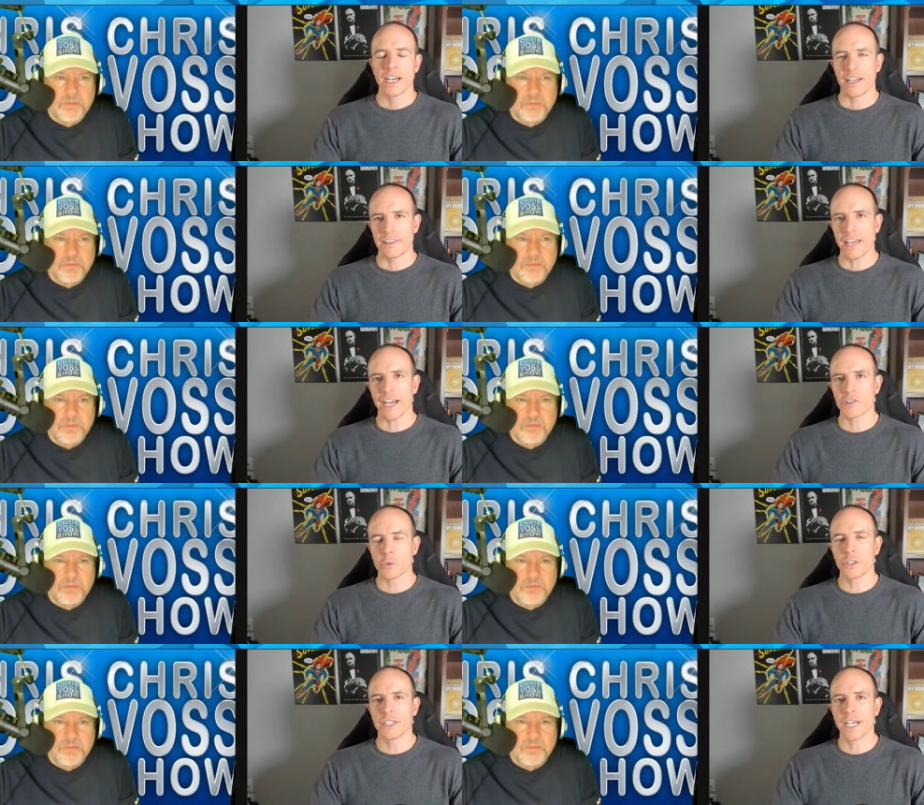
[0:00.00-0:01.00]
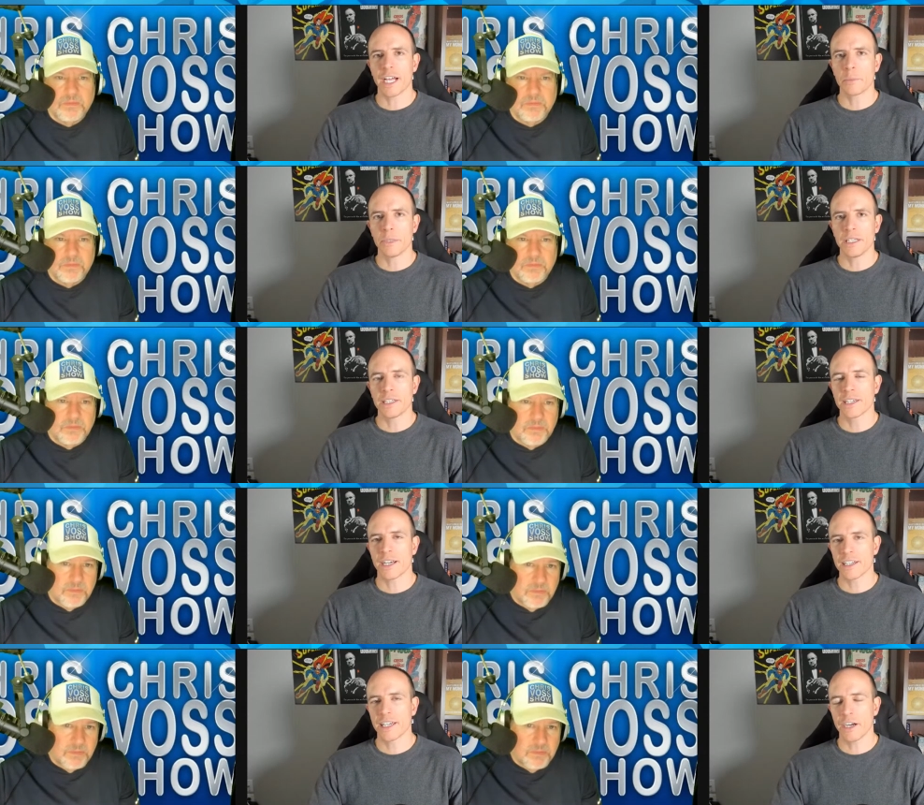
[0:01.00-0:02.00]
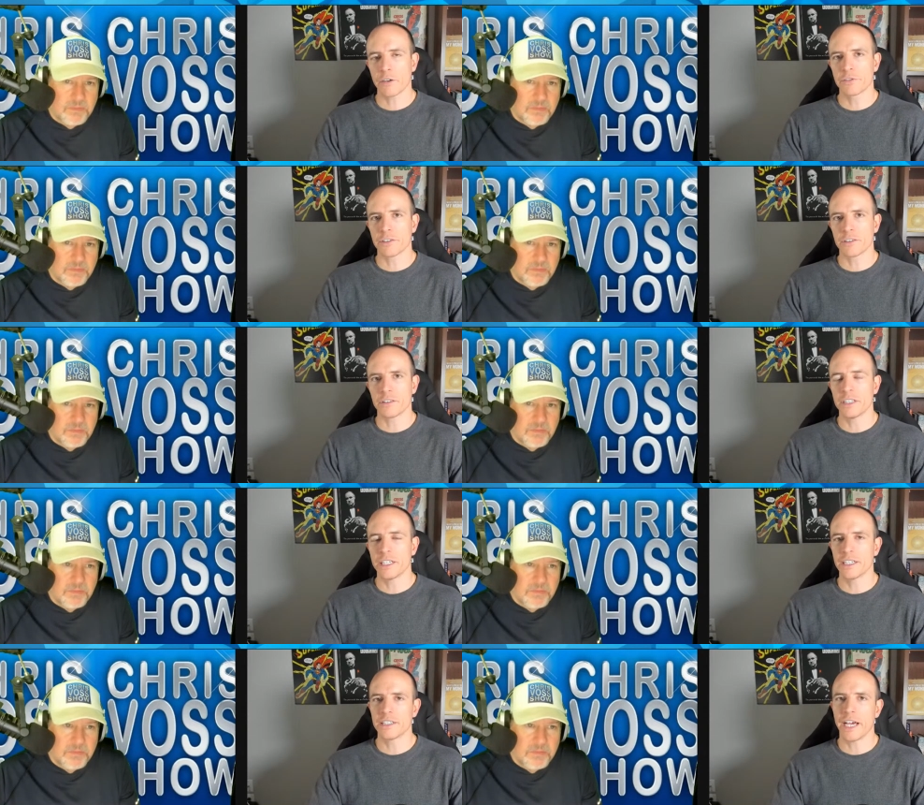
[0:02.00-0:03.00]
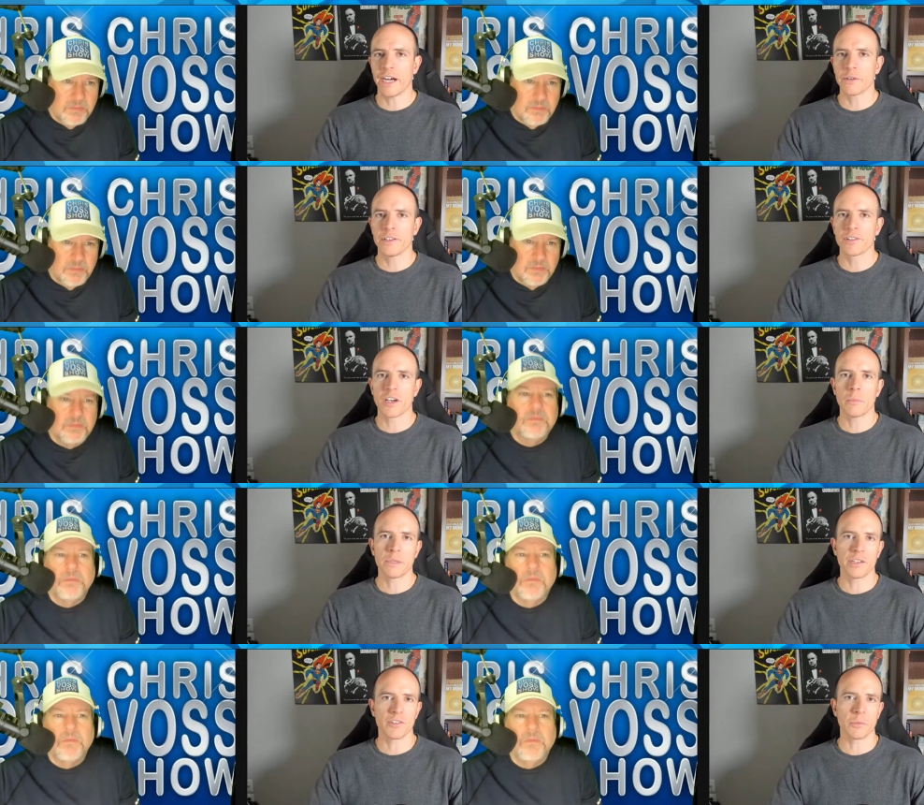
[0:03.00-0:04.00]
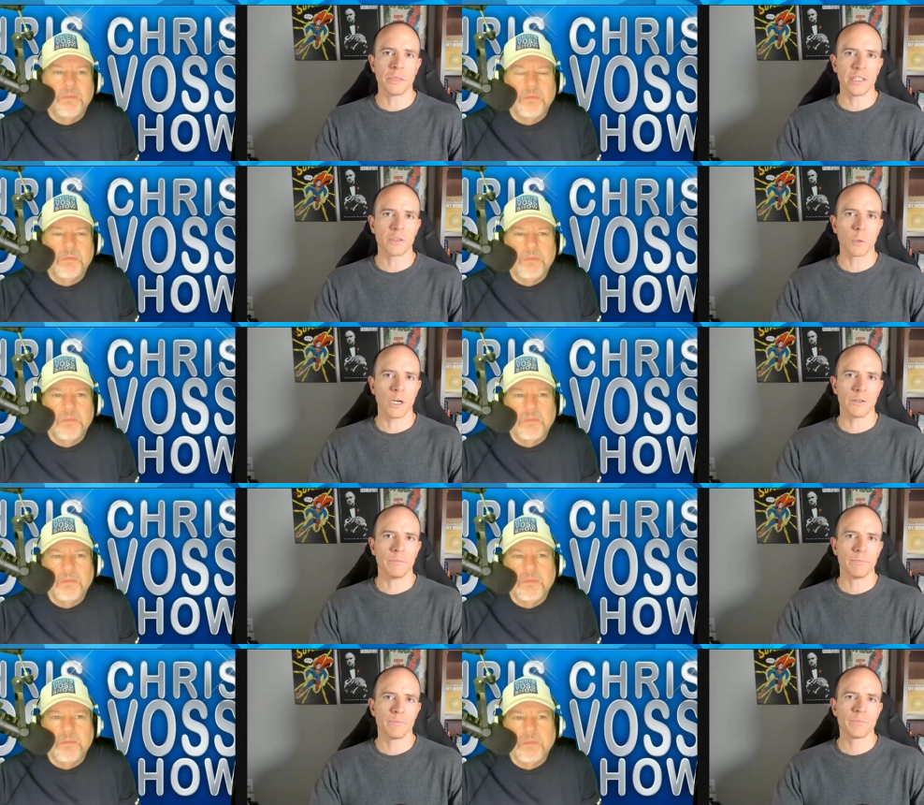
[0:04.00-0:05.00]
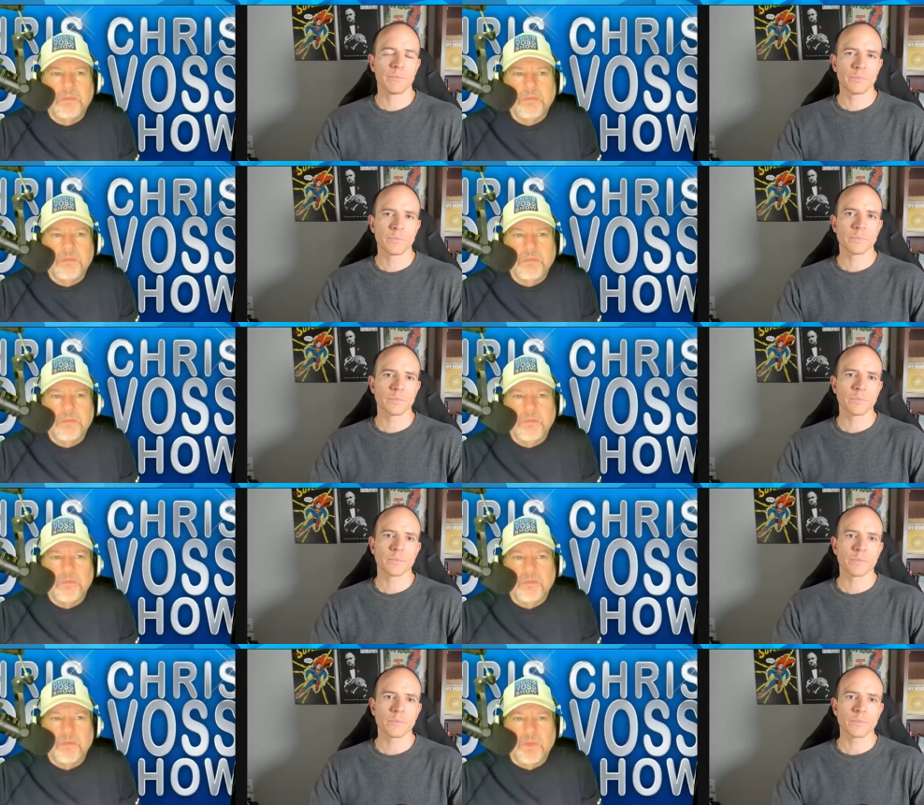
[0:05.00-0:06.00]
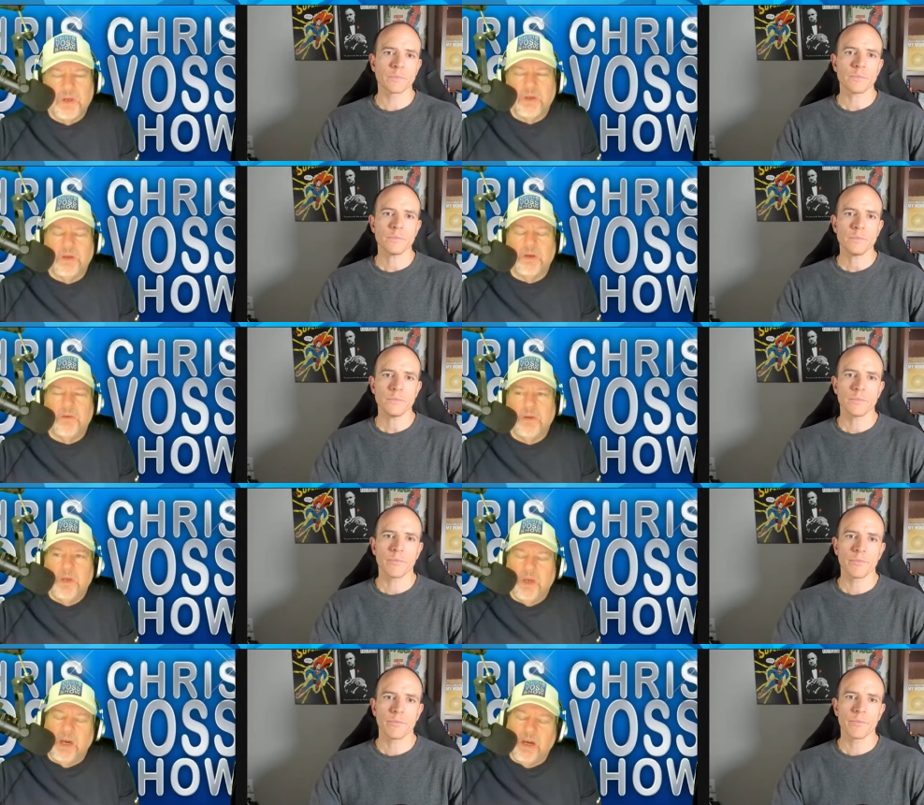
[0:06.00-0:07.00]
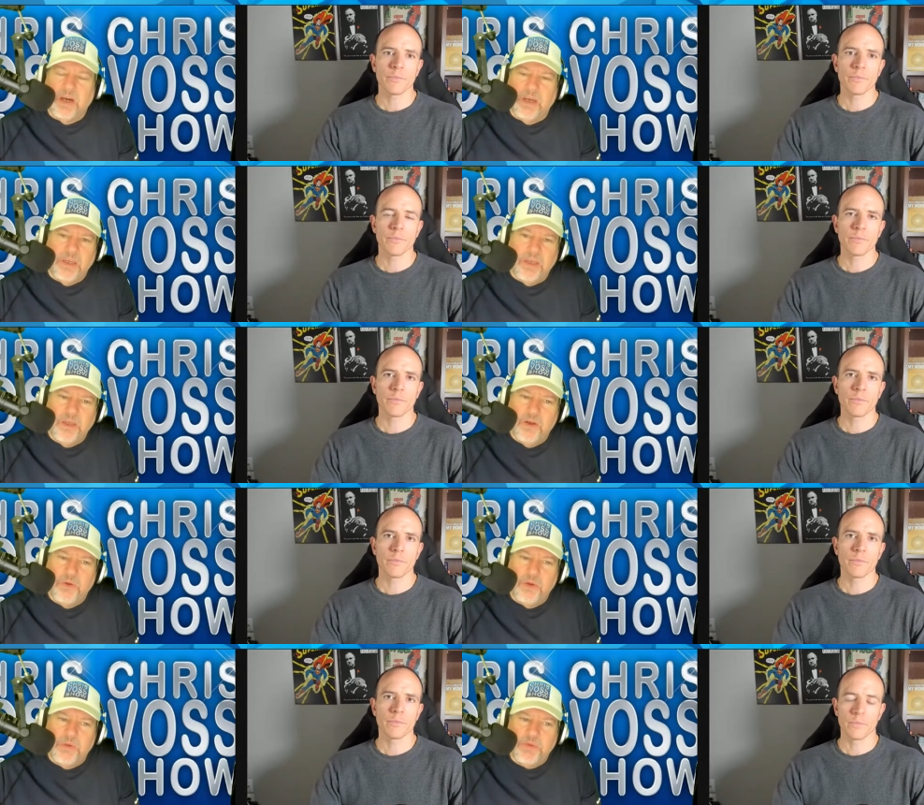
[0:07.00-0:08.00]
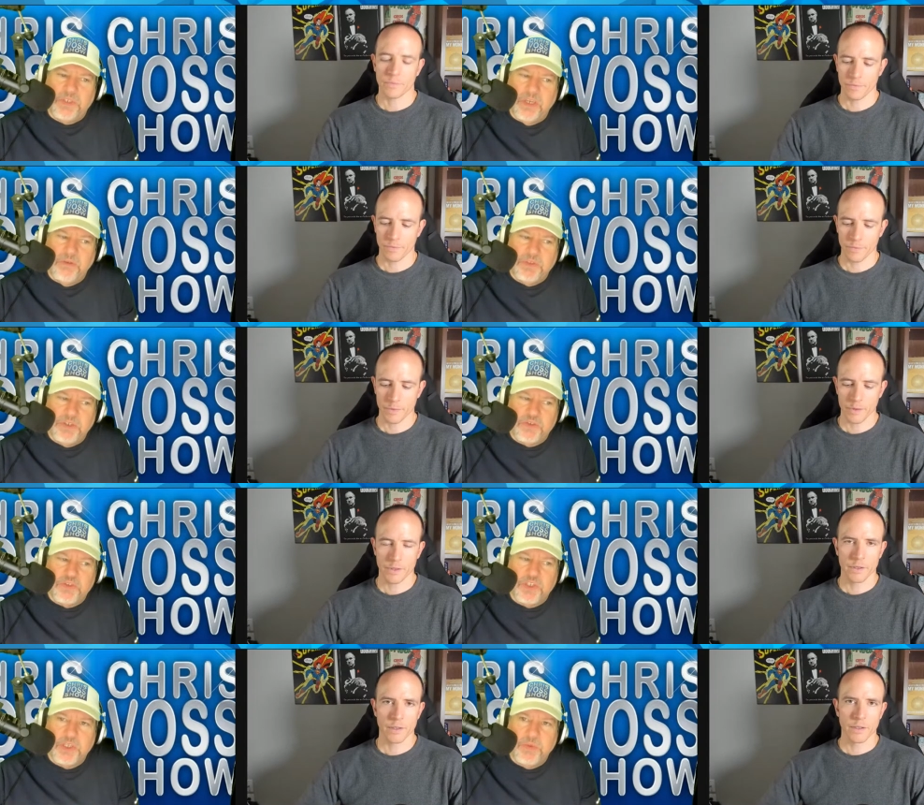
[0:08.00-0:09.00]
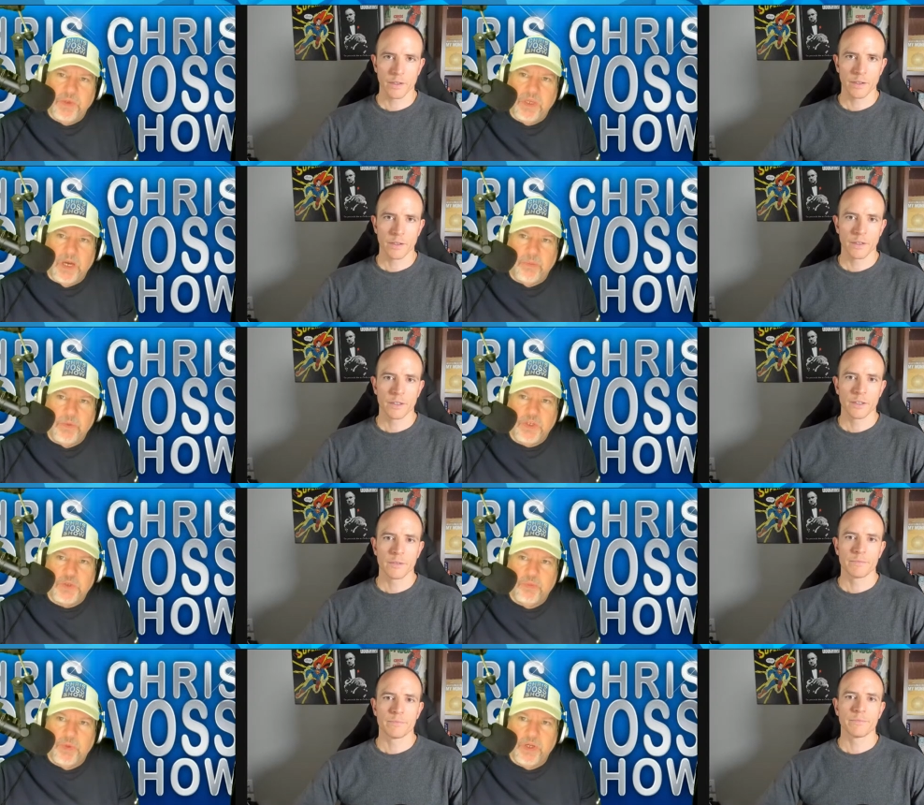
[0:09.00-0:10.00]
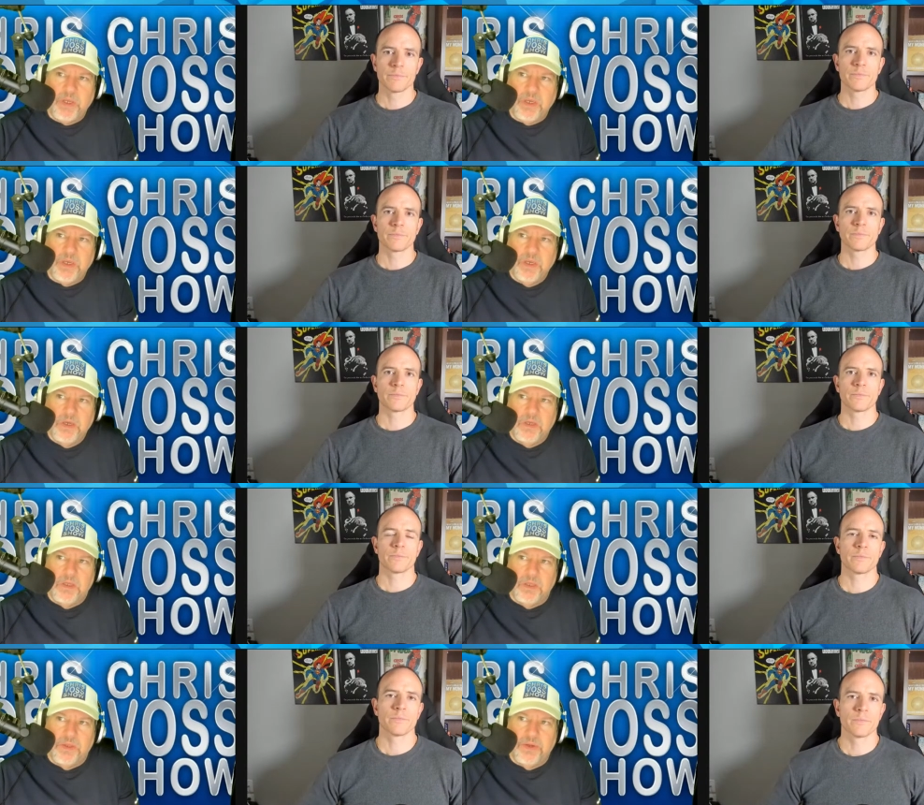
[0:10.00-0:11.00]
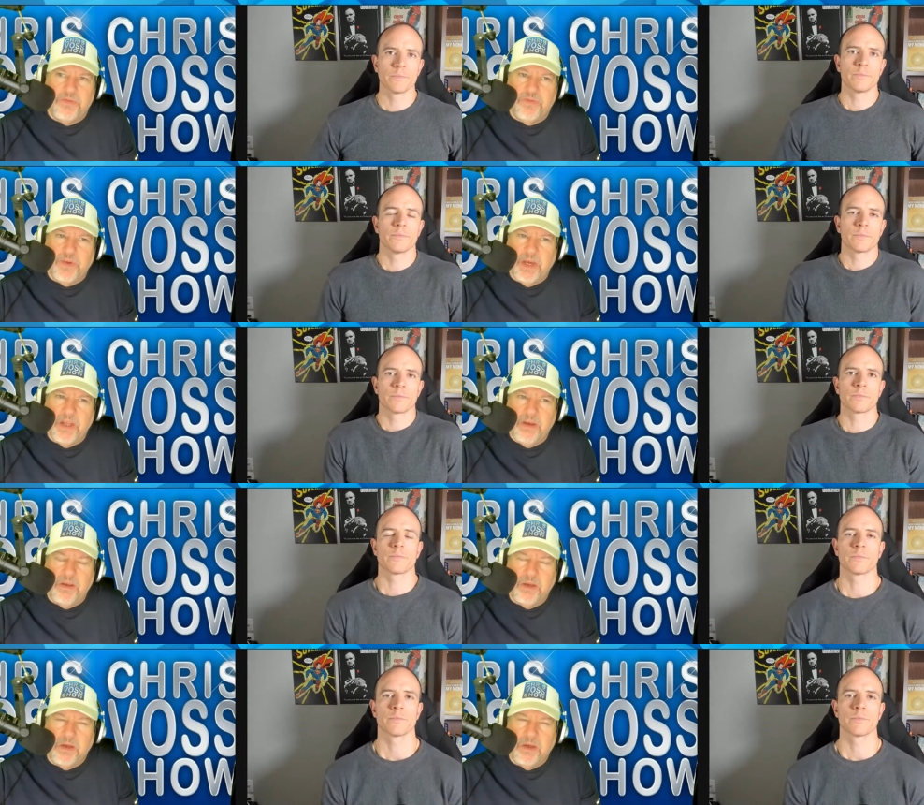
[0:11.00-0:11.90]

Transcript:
Speaker 1: that's where you got to be kind of careful in how these companies are being run.
Speaker 2: There you go. Uh, you know, it was it was interesting to me how much money the Fed